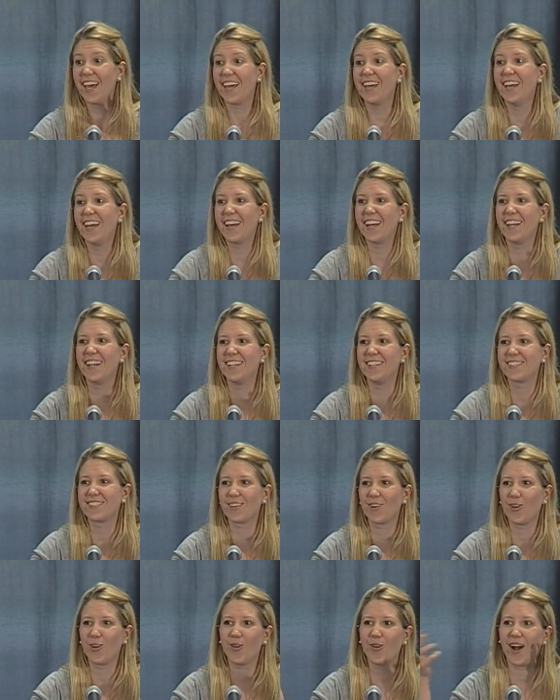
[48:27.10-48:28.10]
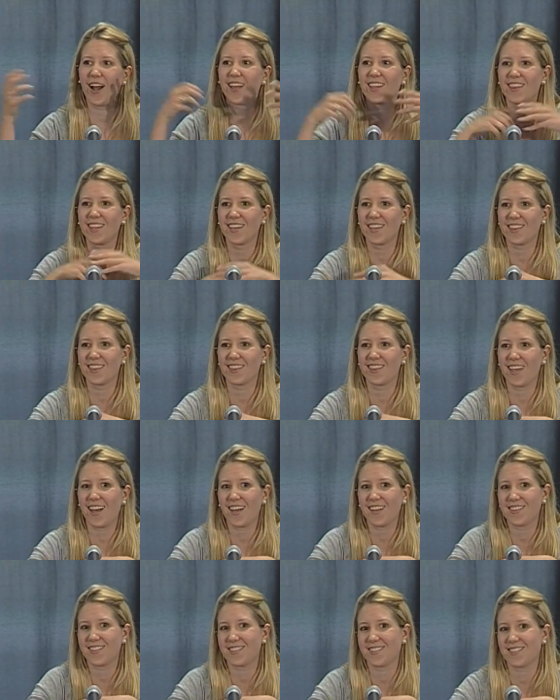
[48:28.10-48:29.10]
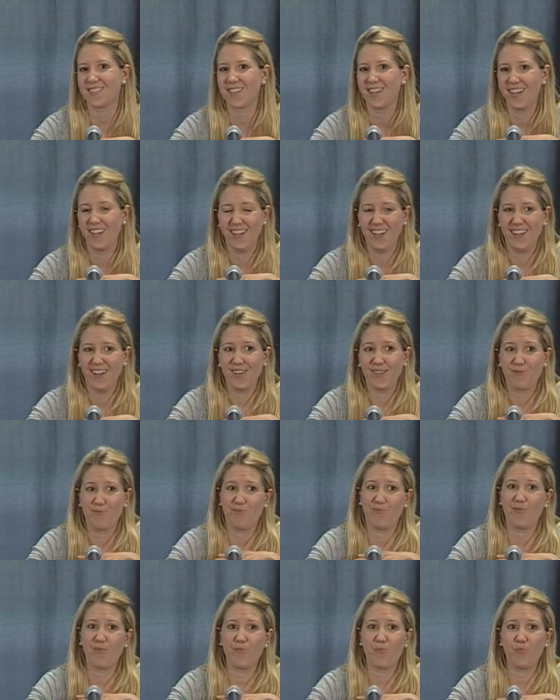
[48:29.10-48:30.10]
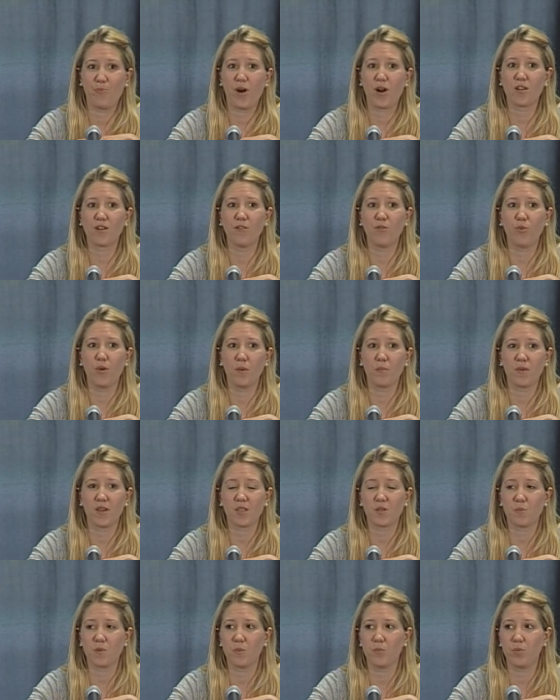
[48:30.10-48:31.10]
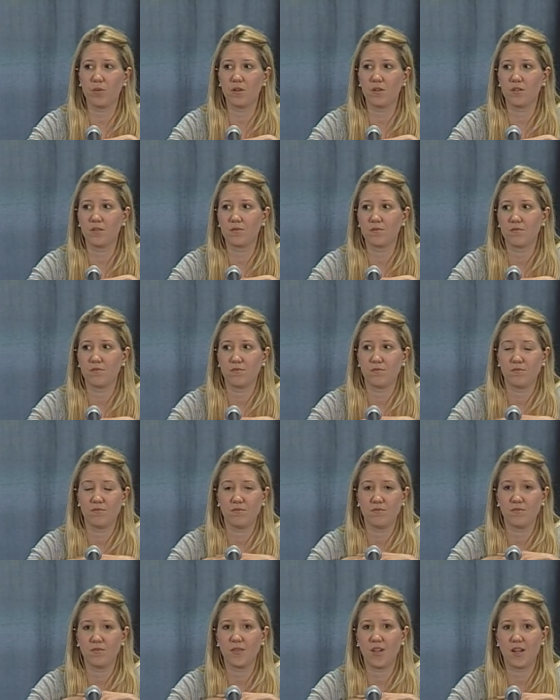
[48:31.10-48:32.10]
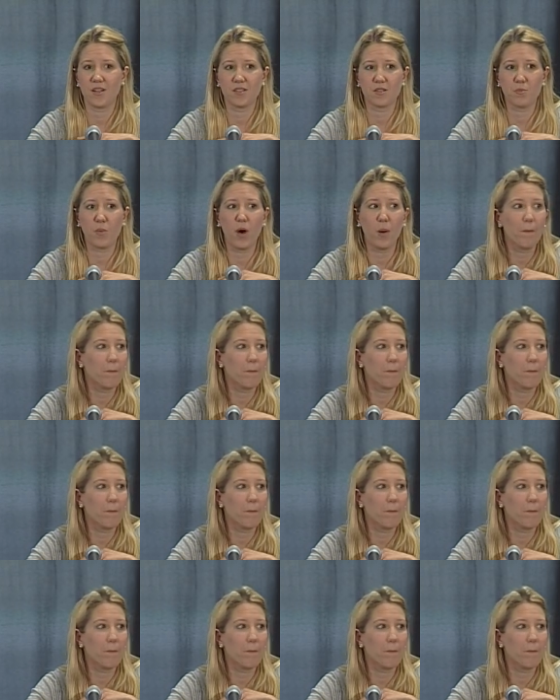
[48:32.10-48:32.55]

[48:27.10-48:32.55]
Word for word: and so I think that's part of what makes people we're not the best pump.